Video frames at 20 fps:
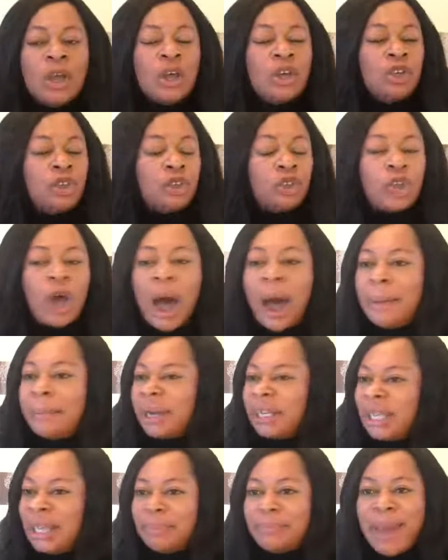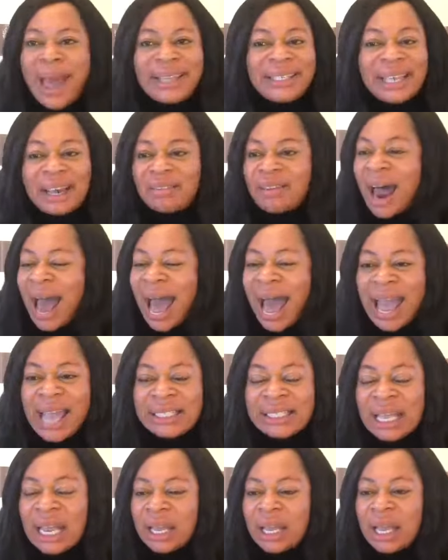Somebody better
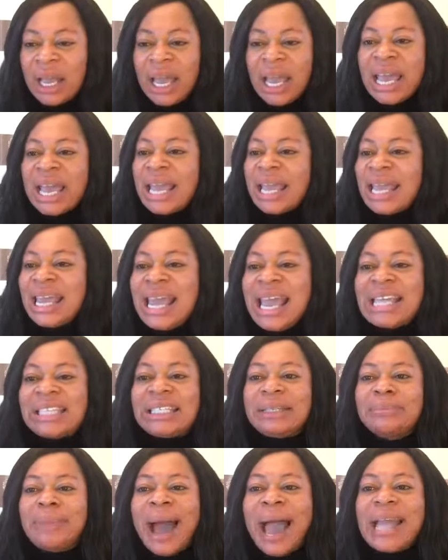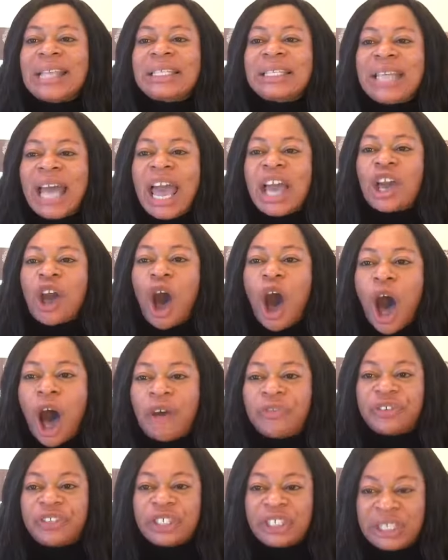write, it's my
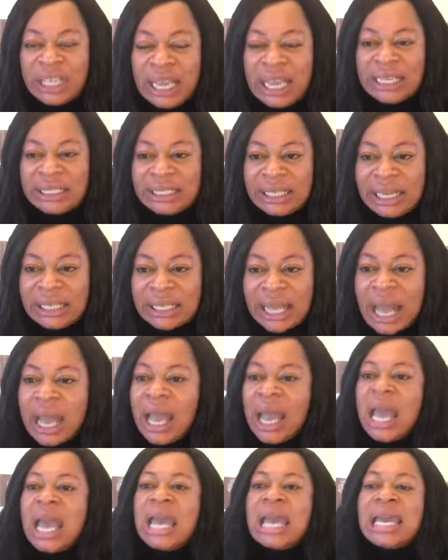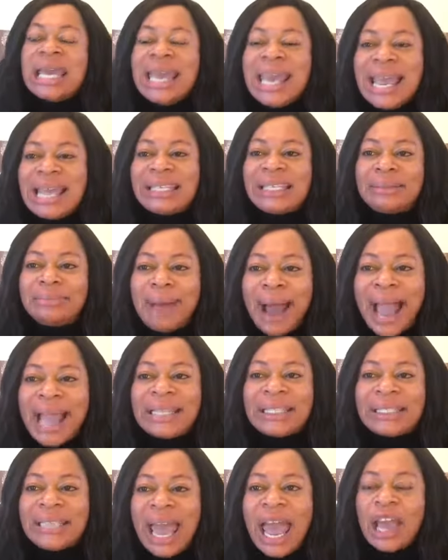takeoff season. It's my
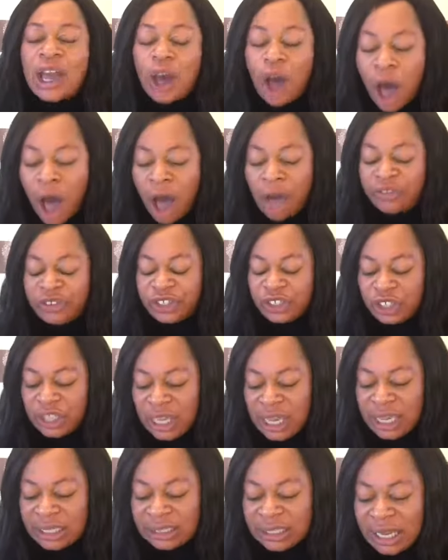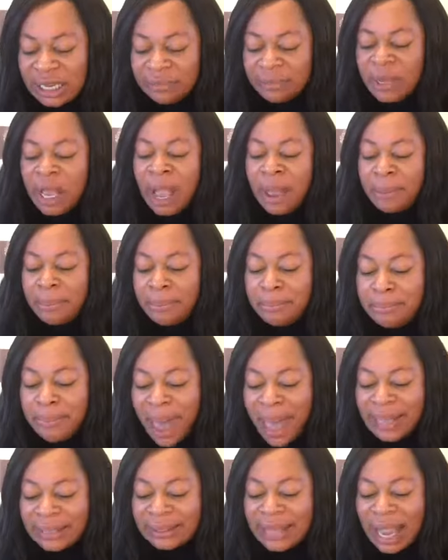takeoff season.
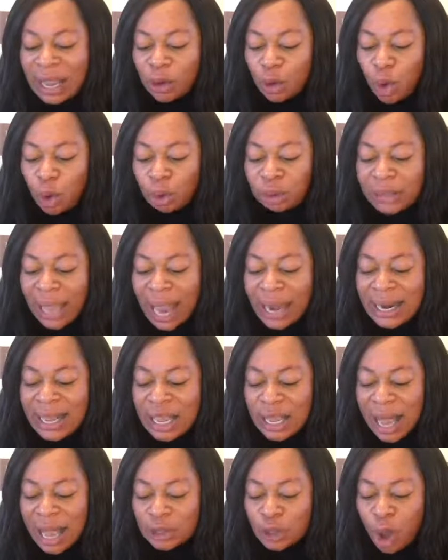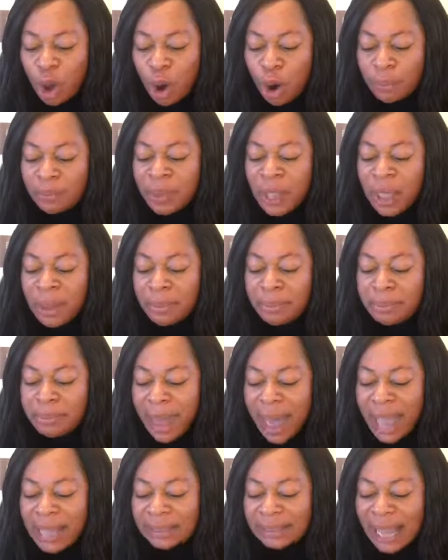Menta kuta likado,
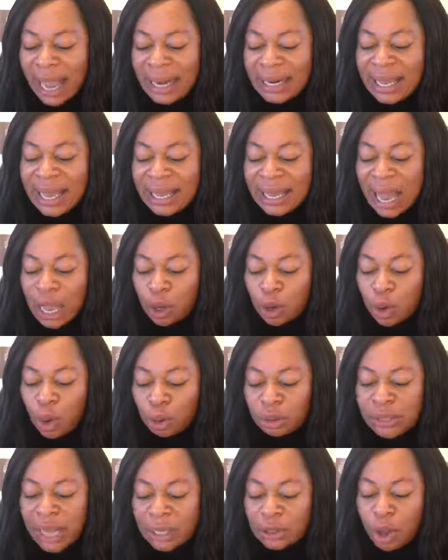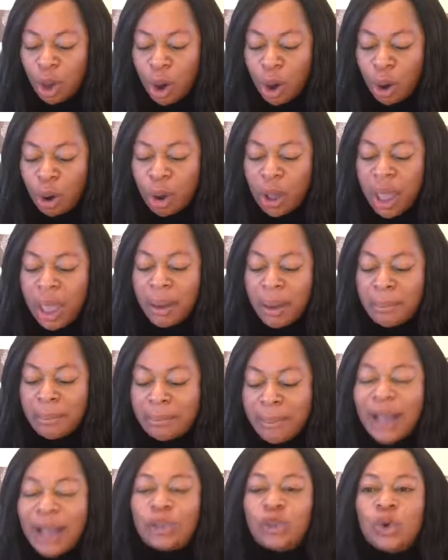menta lika kutado,
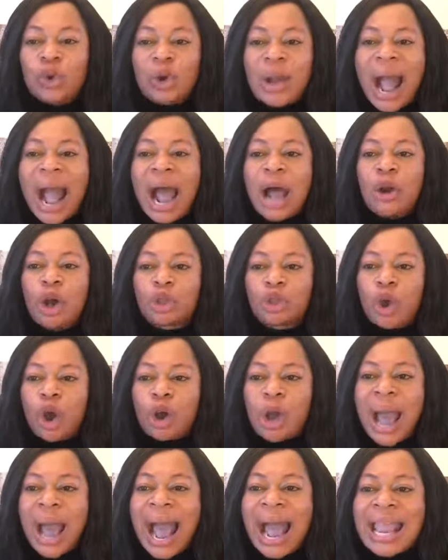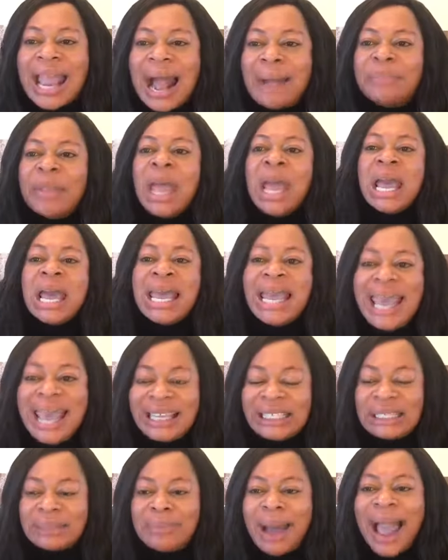matukalo tokaya.
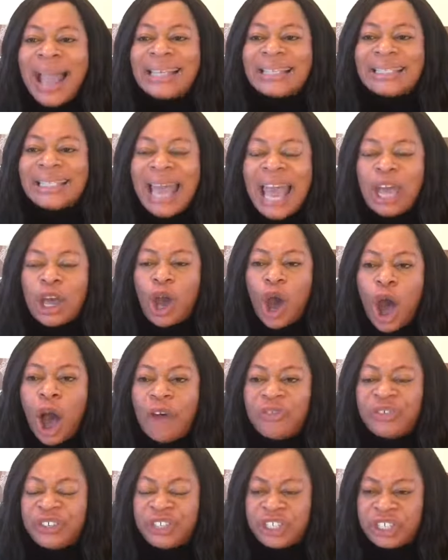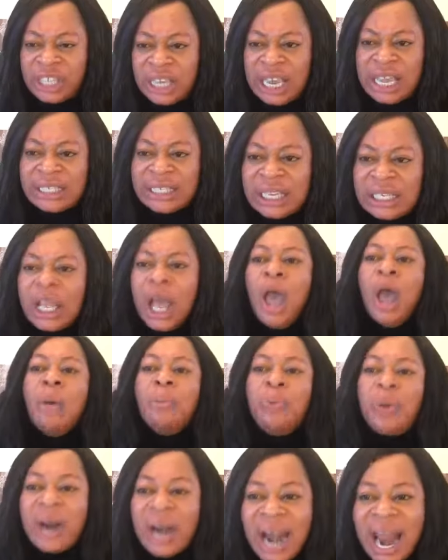It's my takeoff season.
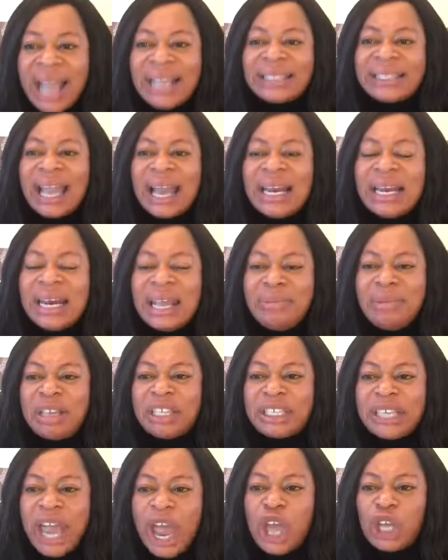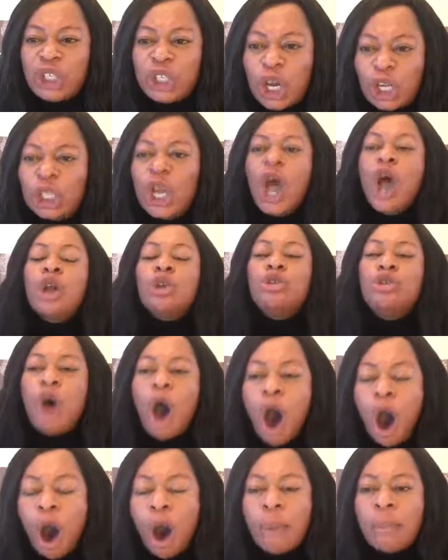Break the limitation.
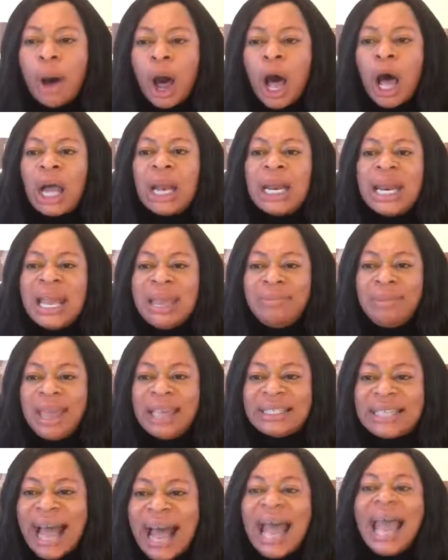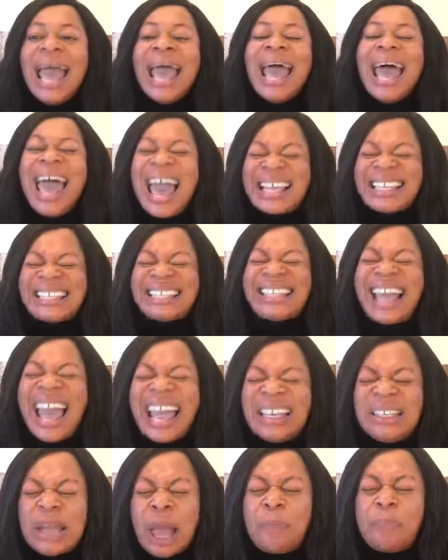No more limits.
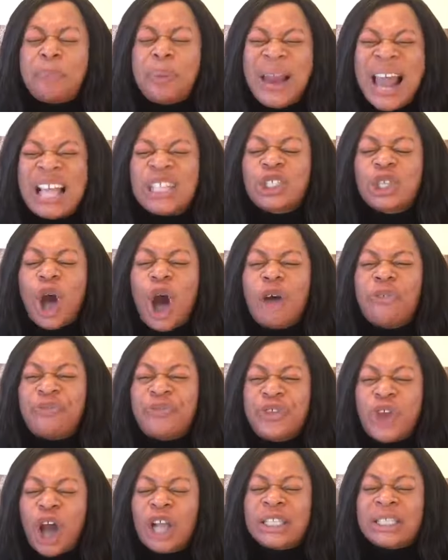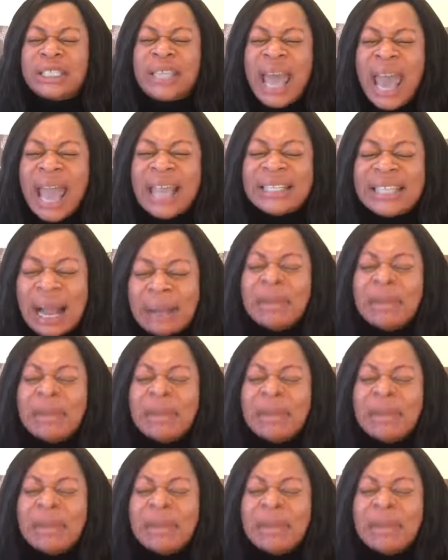Extend the place of your tent.